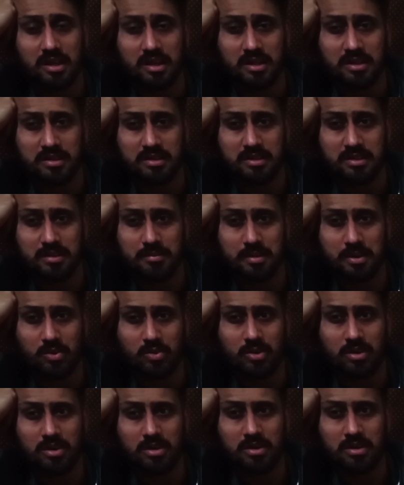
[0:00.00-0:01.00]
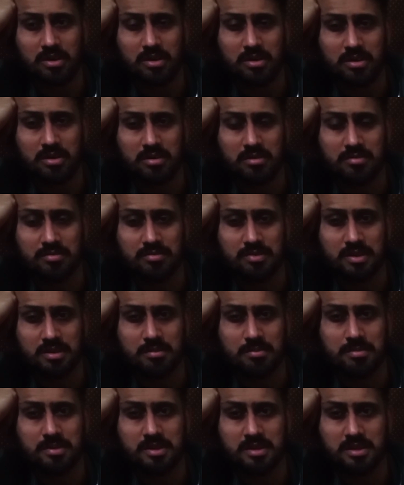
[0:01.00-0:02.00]
macula
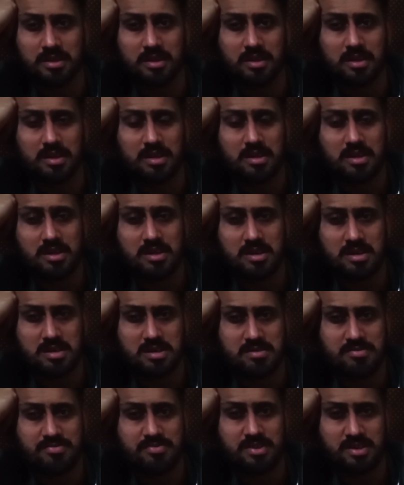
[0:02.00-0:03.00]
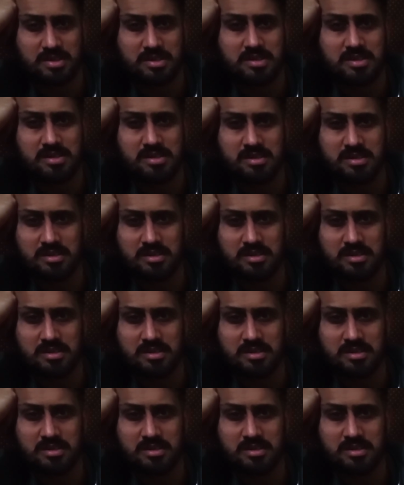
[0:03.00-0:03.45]
will be faded.